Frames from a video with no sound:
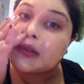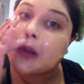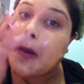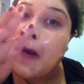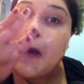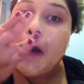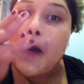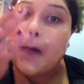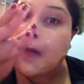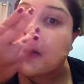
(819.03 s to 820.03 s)
I hope it
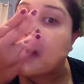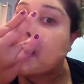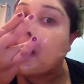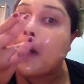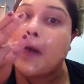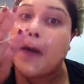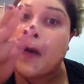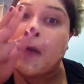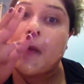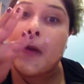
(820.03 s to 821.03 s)
takes as
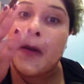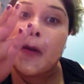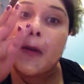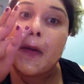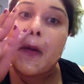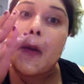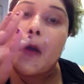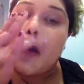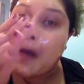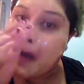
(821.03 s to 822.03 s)
black hair
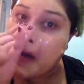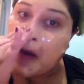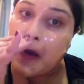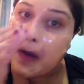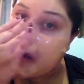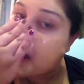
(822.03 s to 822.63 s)
off my nose.